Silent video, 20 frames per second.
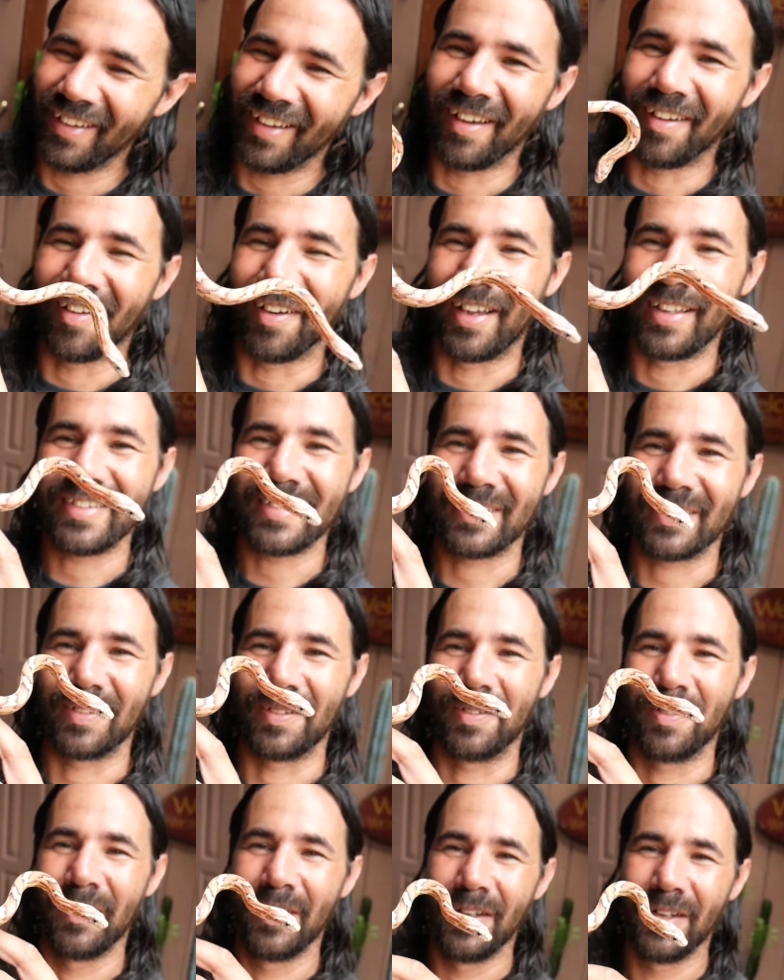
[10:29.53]
Alright,
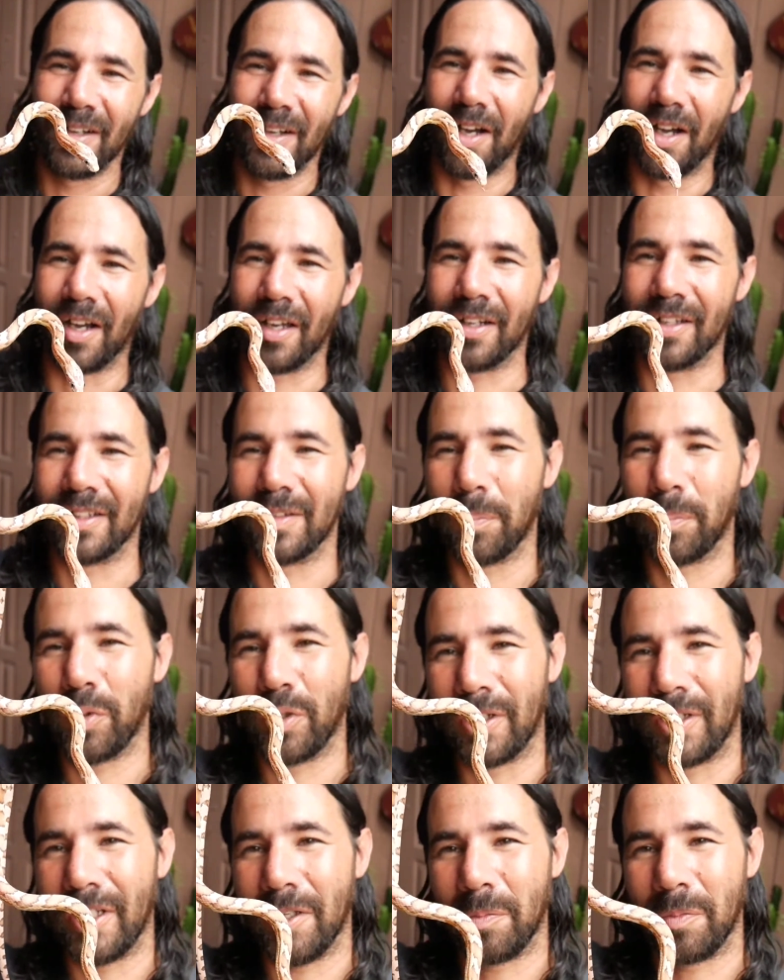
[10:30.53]
so I'm gonna
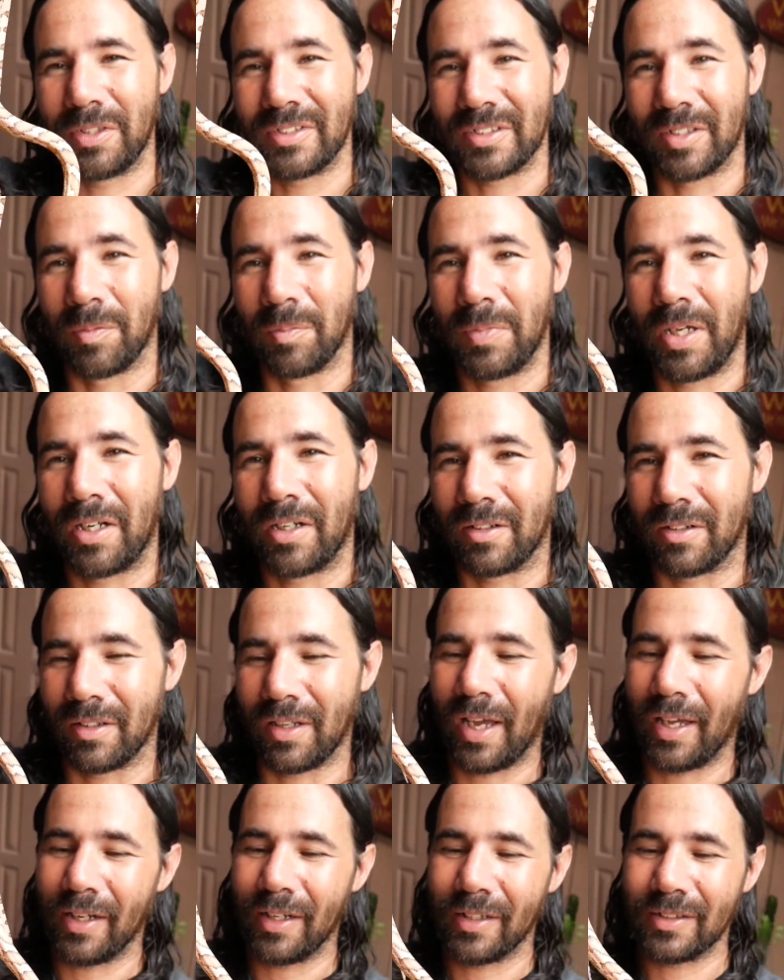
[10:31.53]
put him in some better
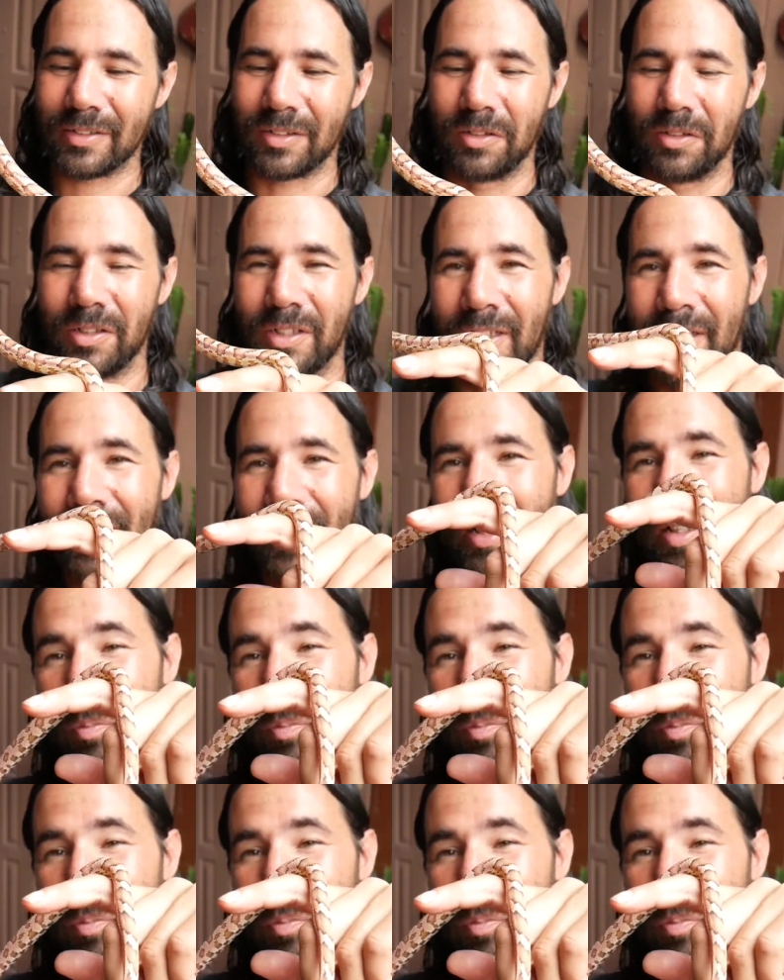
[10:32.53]
lighting so you can get